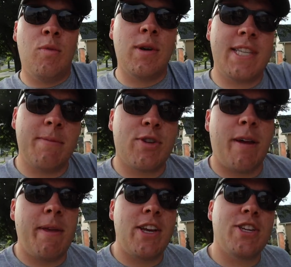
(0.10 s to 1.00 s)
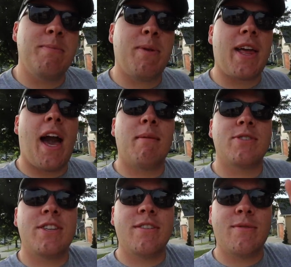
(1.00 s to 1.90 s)
What's up, Stripe Nation? Blake
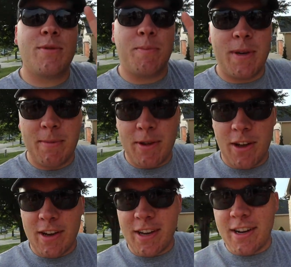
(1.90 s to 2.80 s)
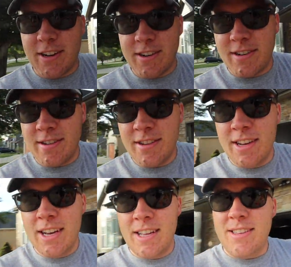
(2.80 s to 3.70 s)
Alberts here with B&B Lawn Care.
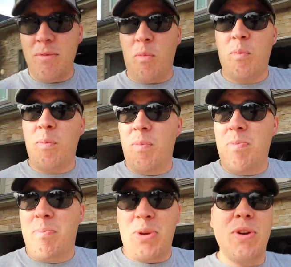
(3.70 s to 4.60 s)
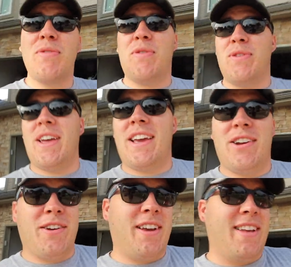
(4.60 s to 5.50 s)
It's a beautiful day
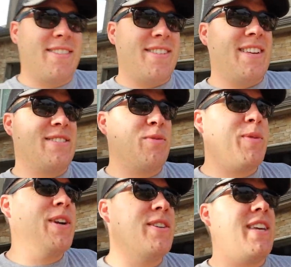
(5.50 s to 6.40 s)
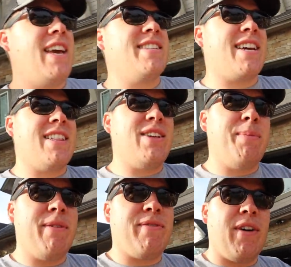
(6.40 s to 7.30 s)
here in Kansas City. It's a weird day. It's like a little
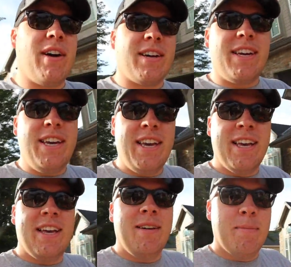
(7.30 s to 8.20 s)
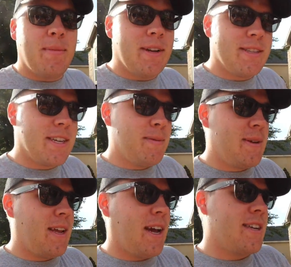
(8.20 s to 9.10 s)
bit foggy, but it's going to
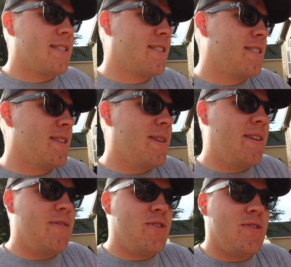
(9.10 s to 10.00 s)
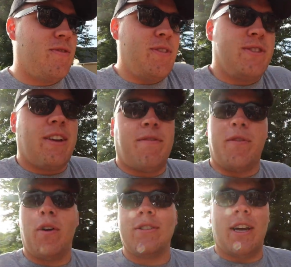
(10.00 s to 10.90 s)
be nice. It just feels like
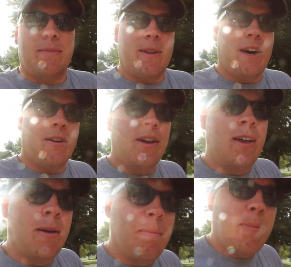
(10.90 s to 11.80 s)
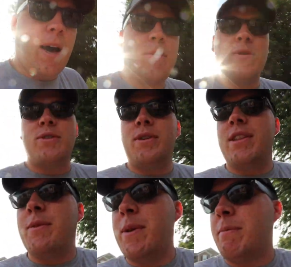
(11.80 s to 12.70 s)
fall time now. But we're doing a
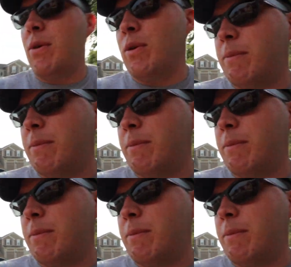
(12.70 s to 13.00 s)
little bit of mower